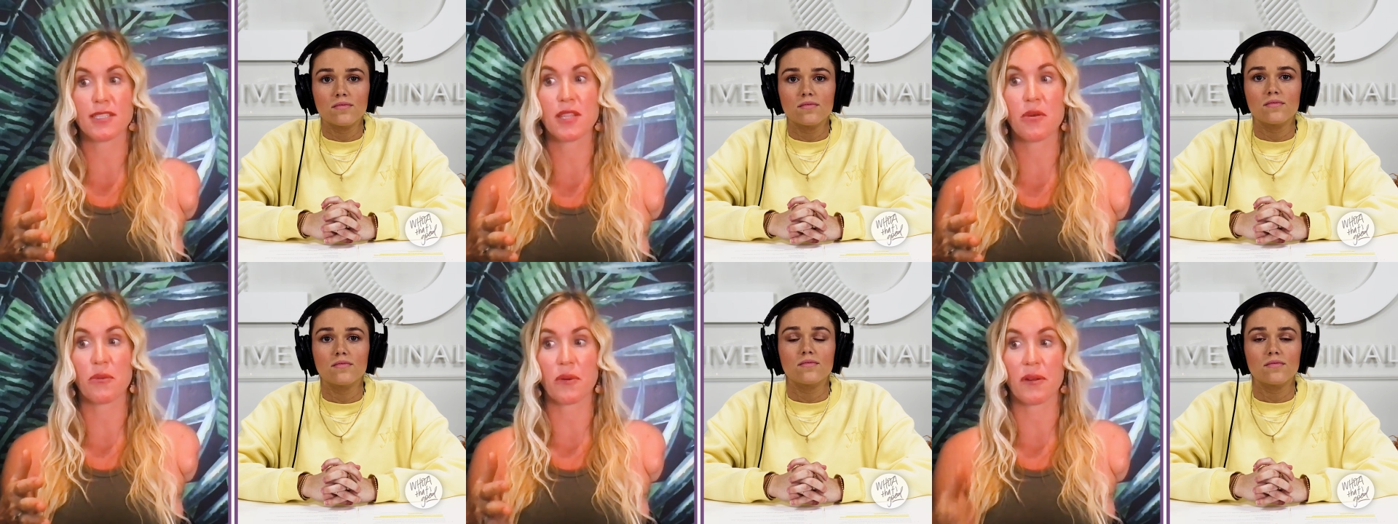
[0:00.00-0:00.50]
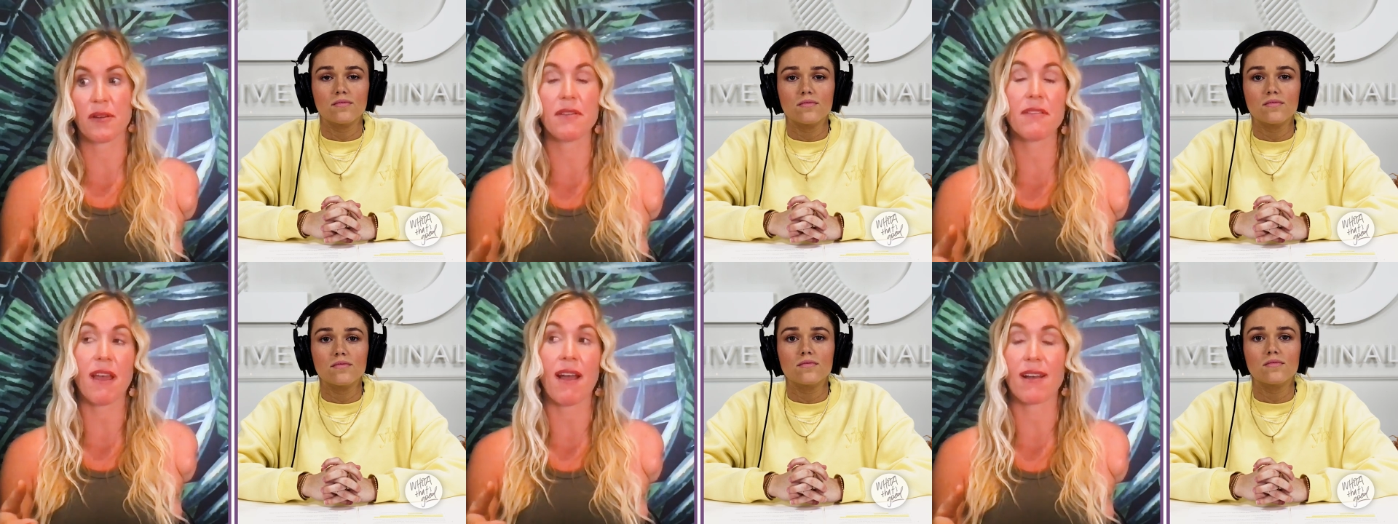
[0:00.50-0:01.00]
Speaker 1: in the world
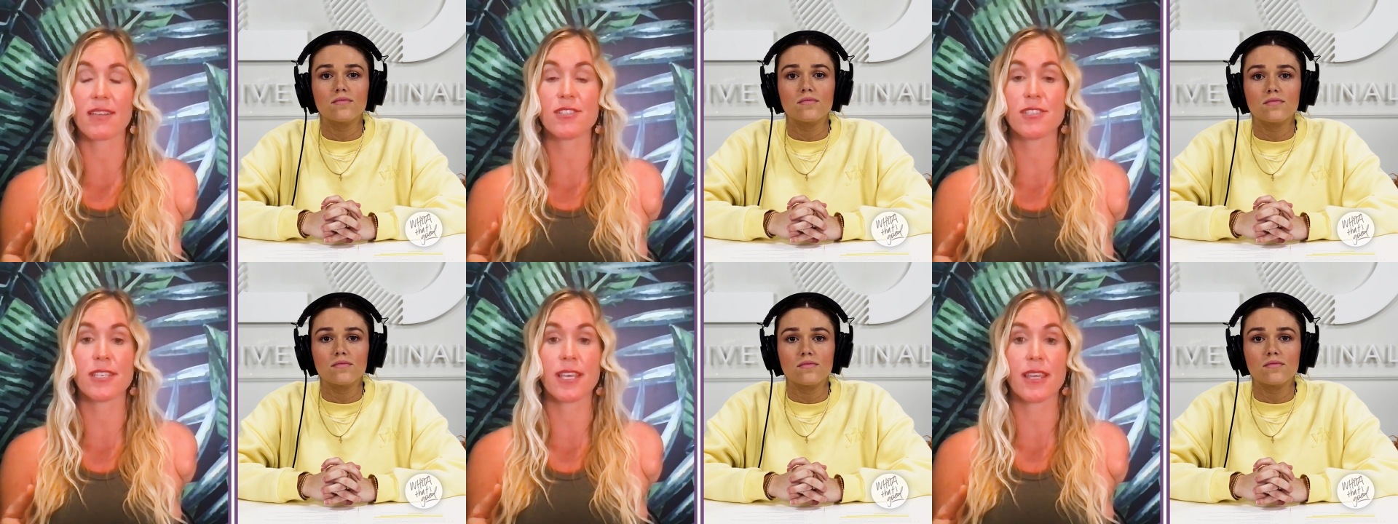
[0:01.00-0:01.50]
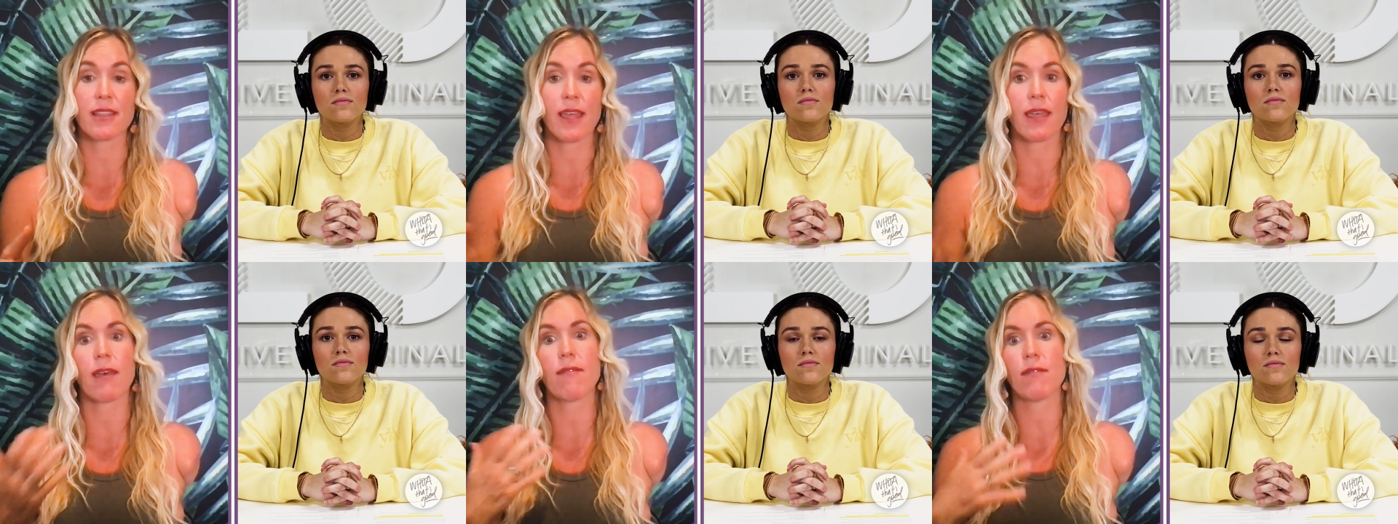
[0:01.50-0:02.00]
actually like
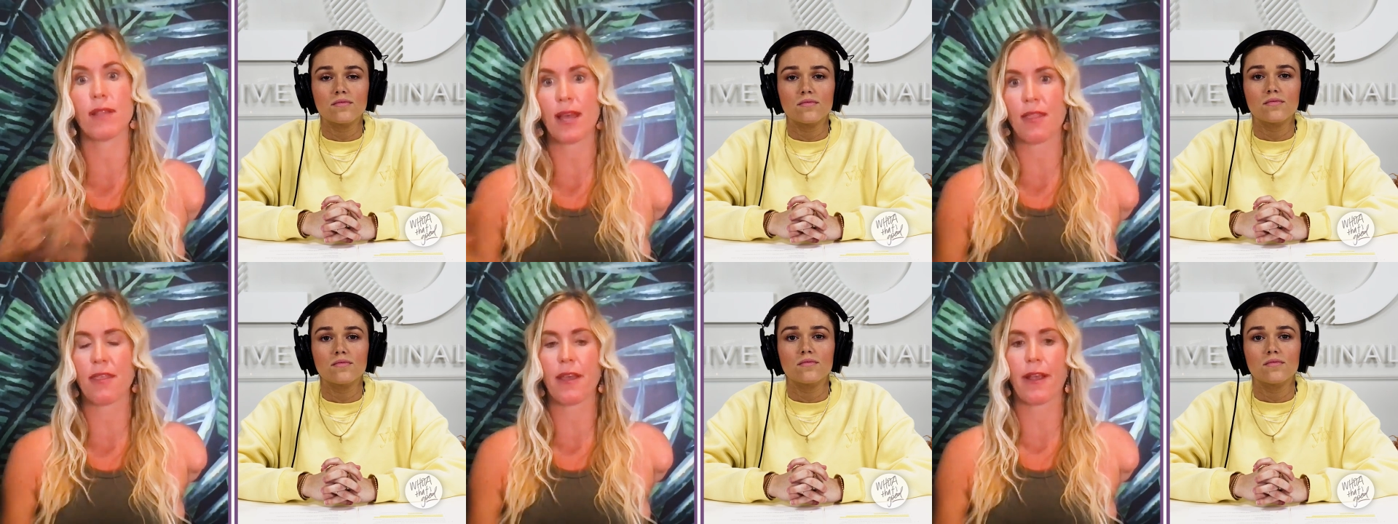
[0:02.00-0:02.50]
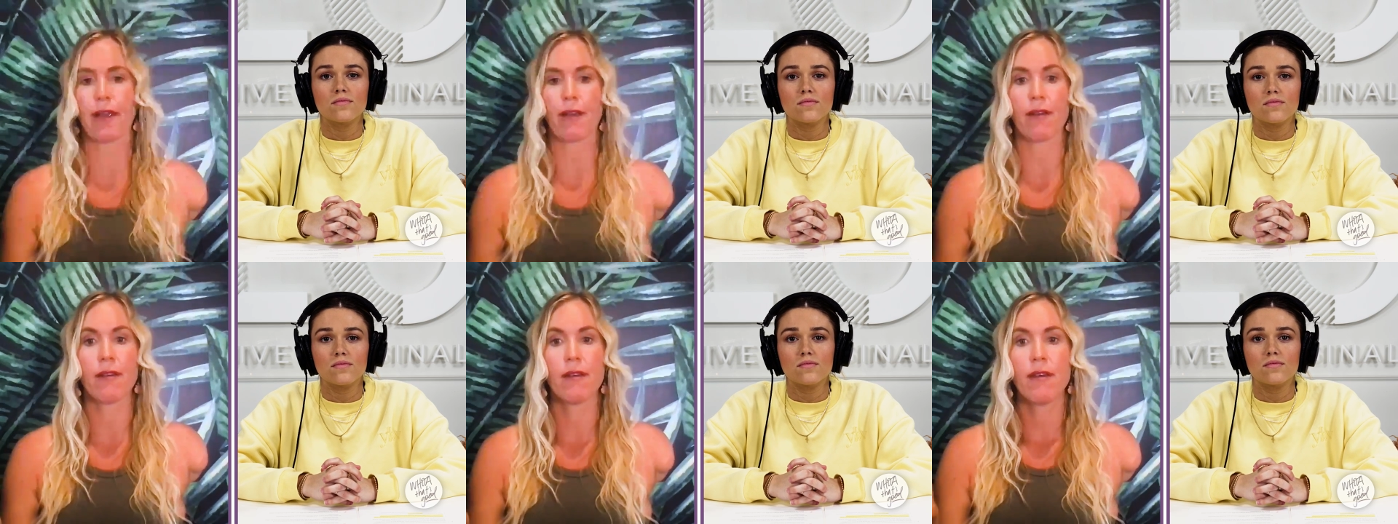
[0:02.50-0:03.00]
have let their
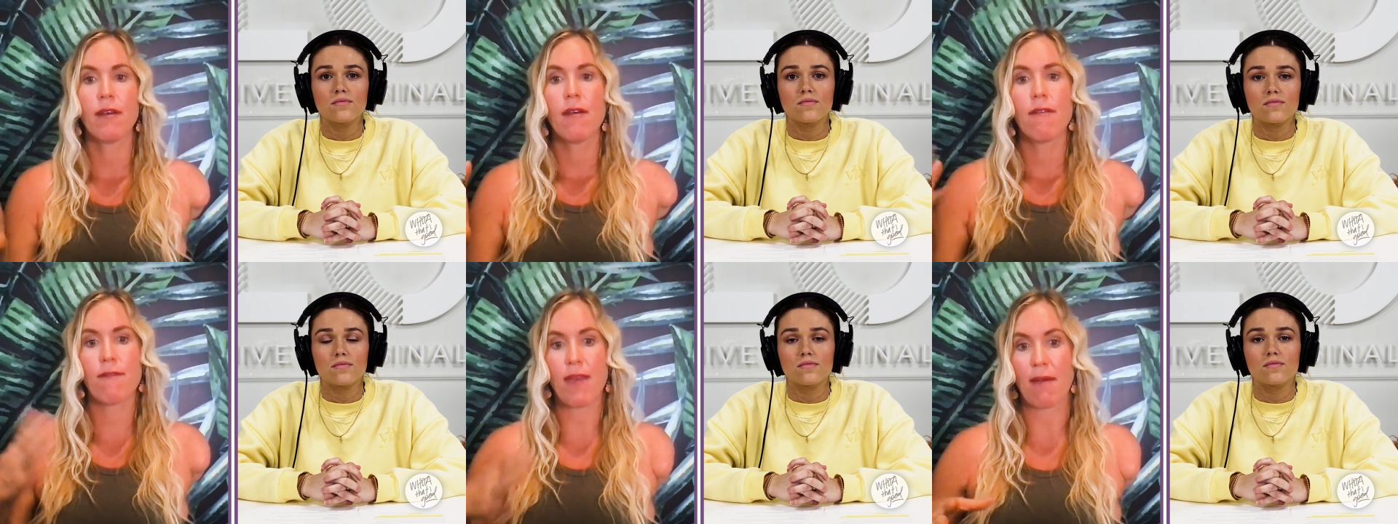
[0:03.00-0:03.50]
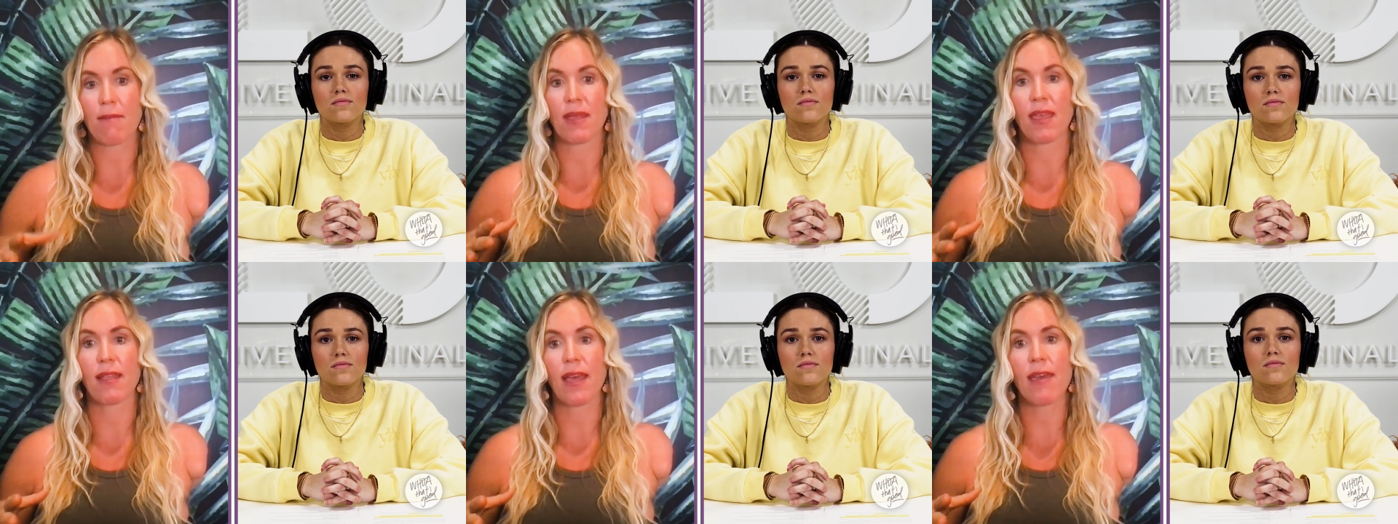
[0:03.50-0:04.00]
family
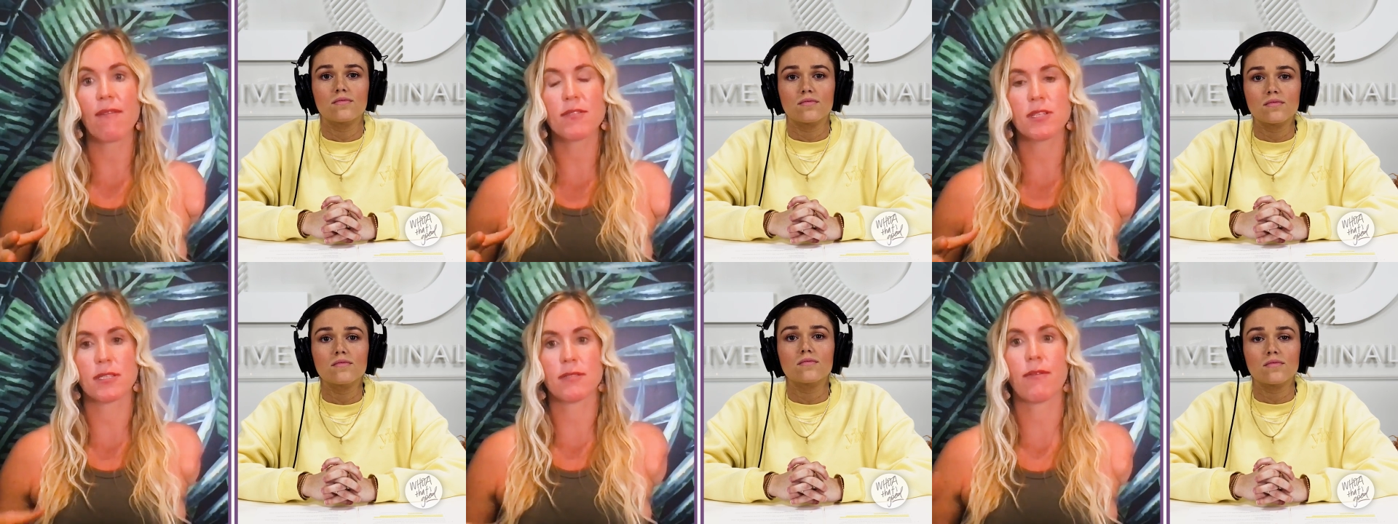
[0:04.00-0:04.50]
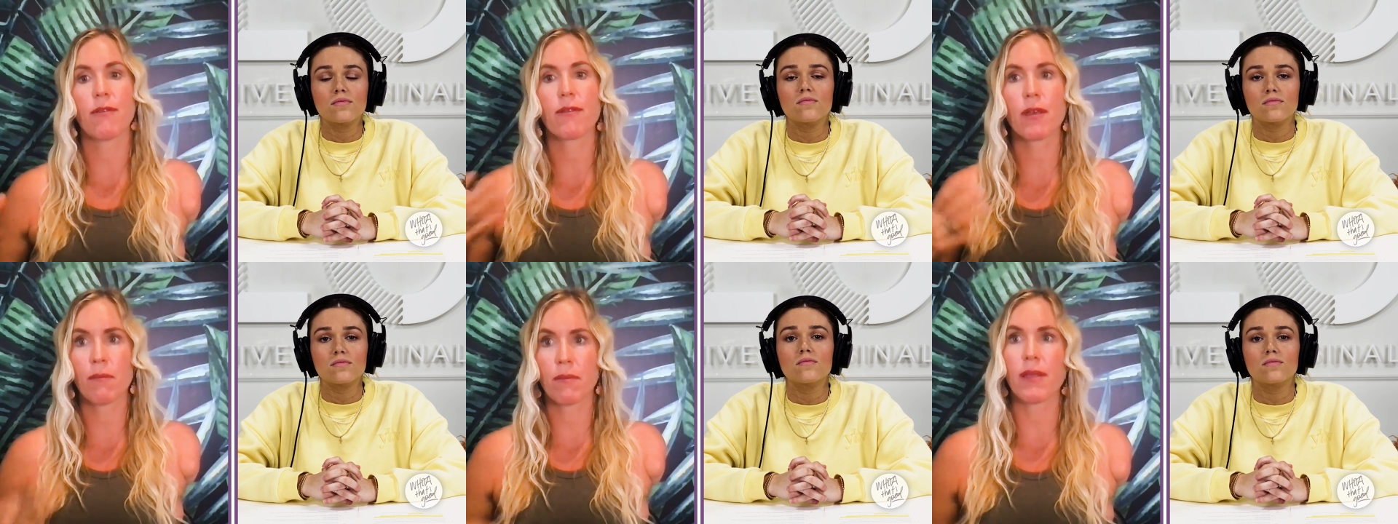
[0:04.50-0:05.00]
life just
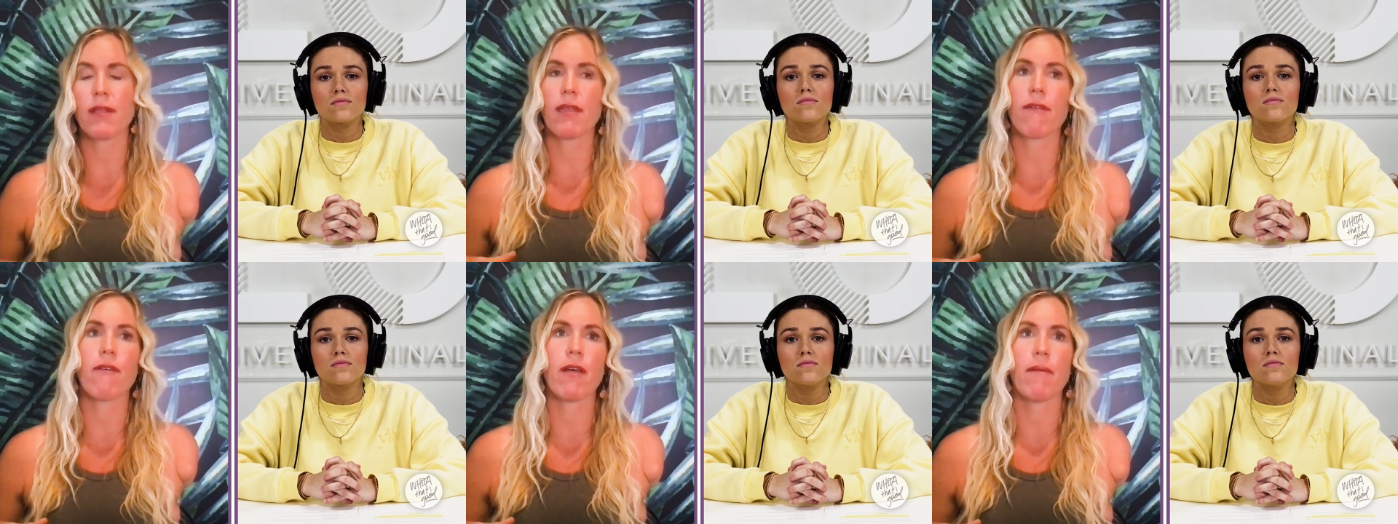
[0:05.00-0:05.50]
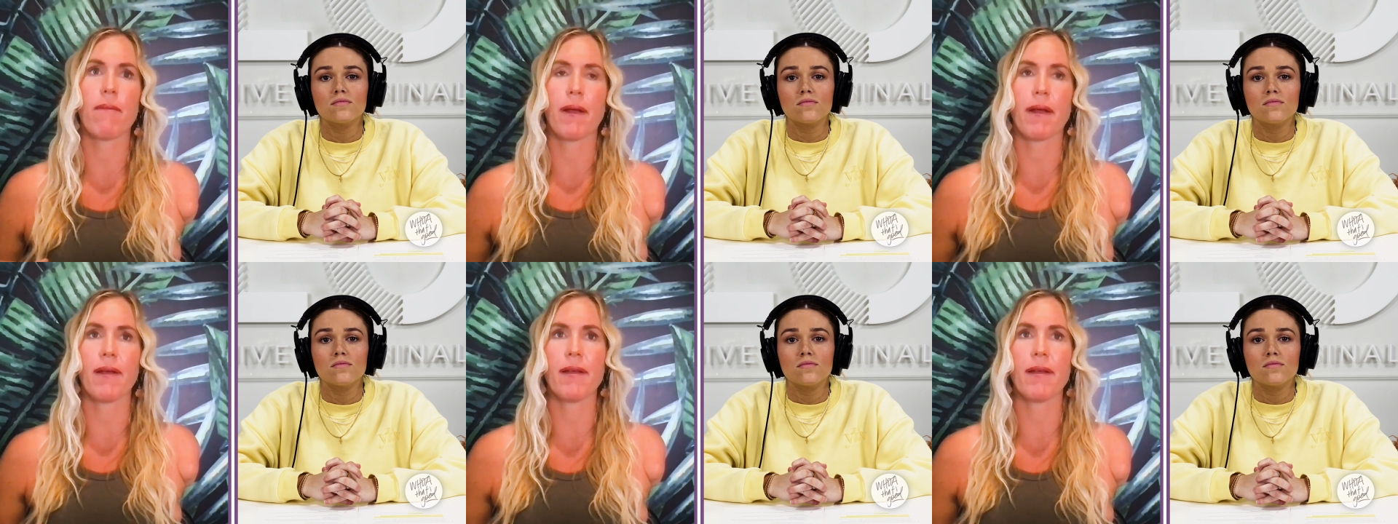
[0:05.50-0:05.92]
completely fall apart.